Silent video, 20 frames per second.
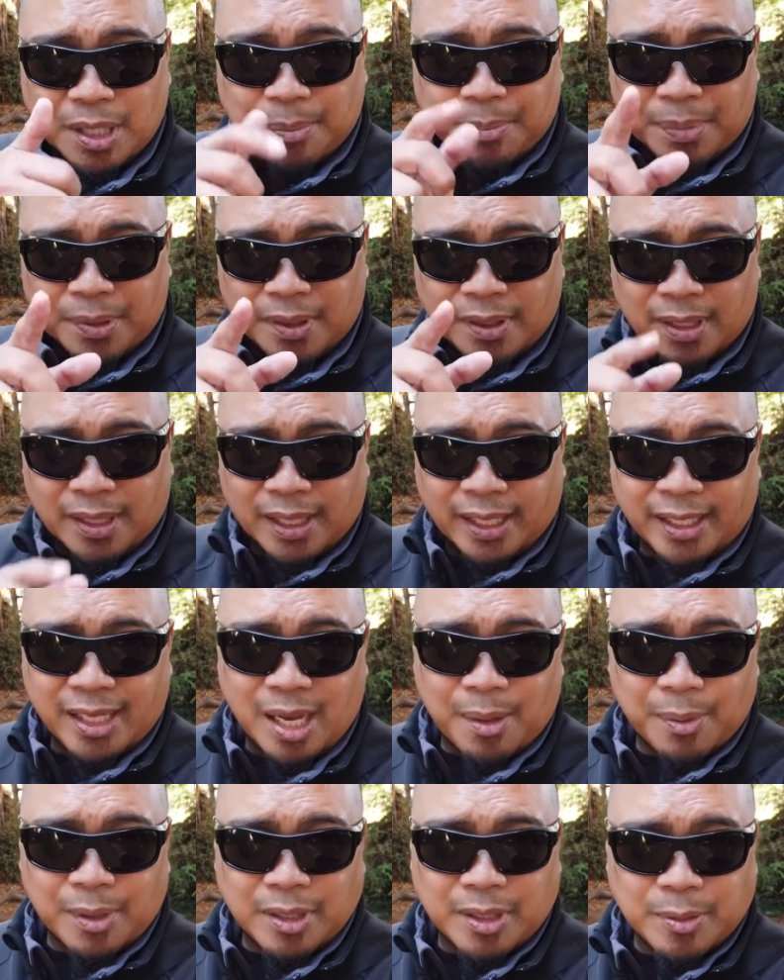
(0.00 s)
up, like,
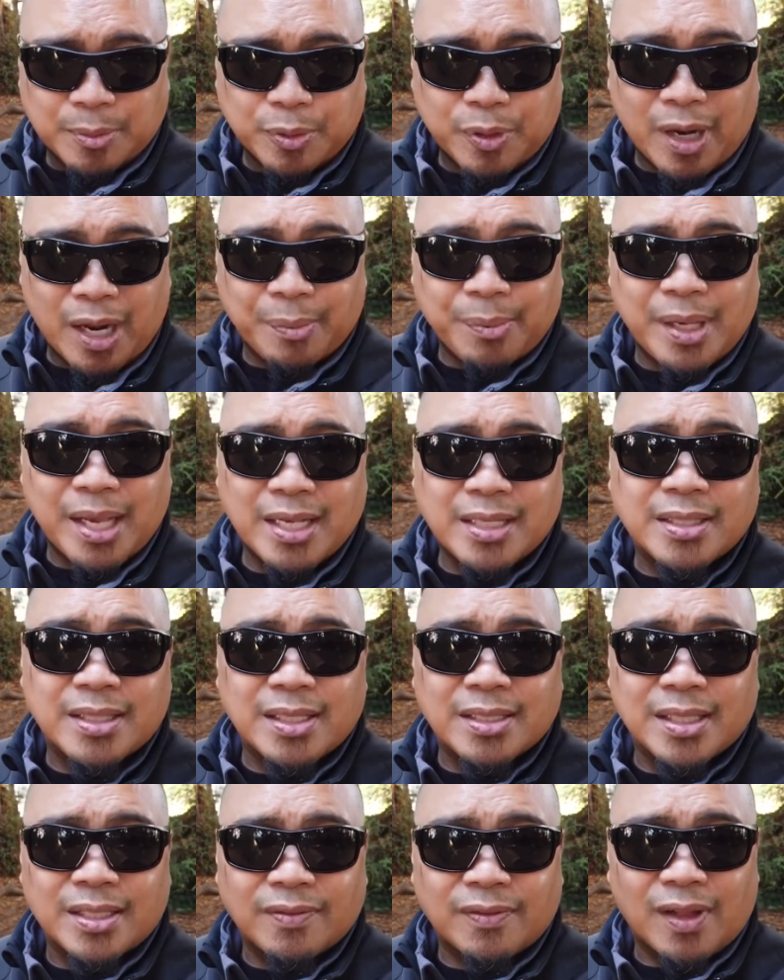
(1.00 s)
comment, and subscribe. Yes,
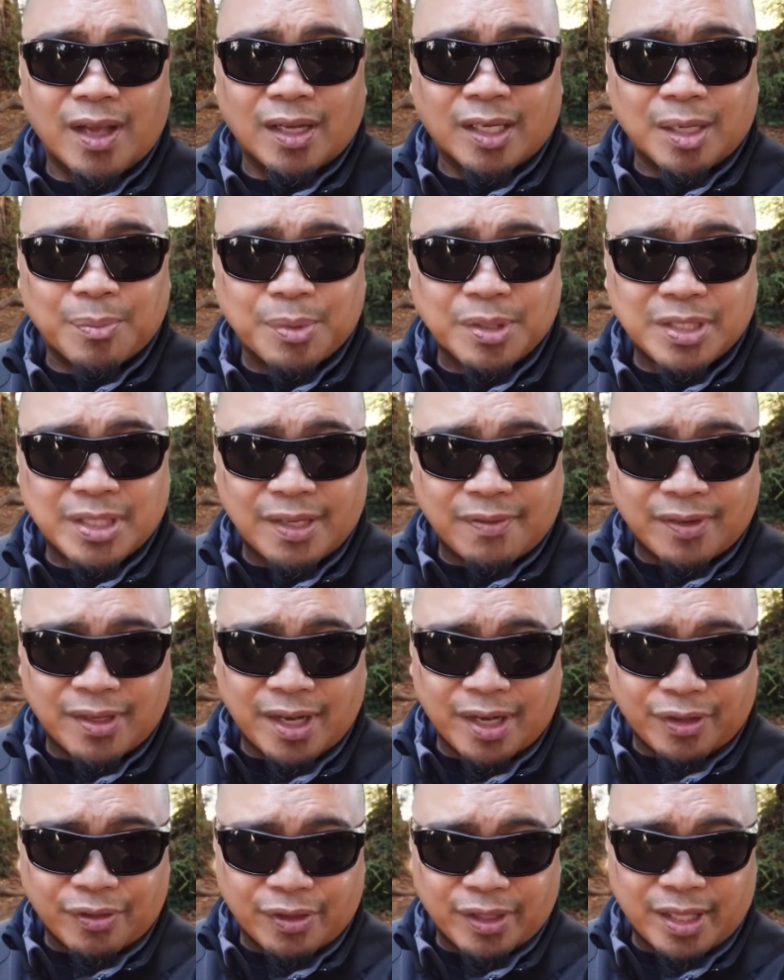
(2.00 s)
this is vlog number
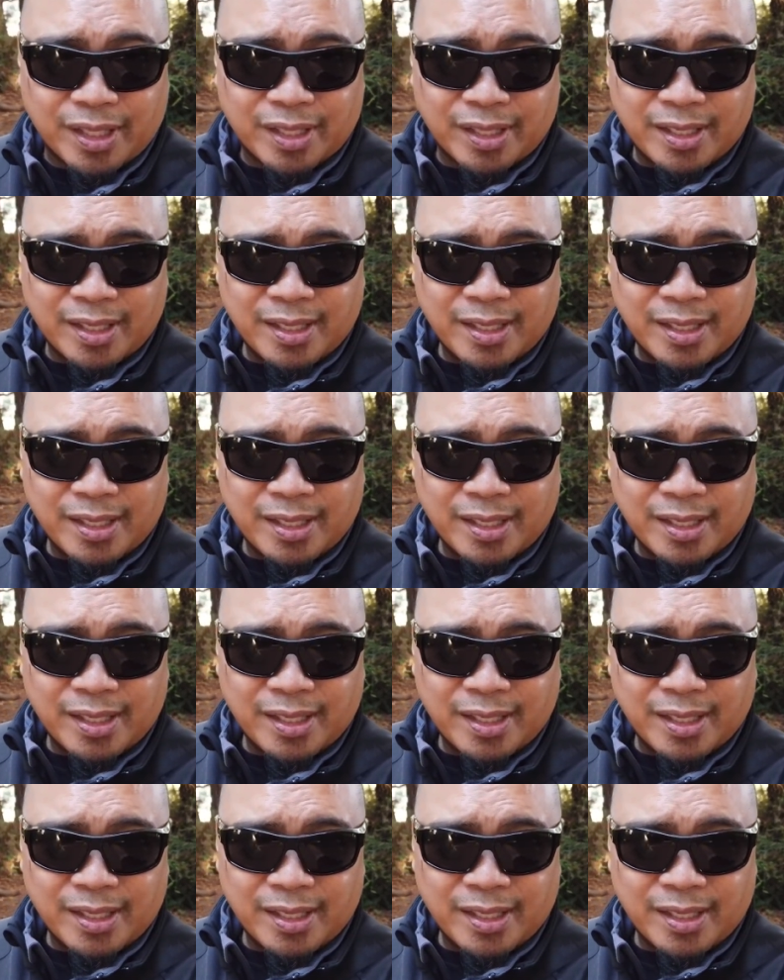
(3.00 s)
700.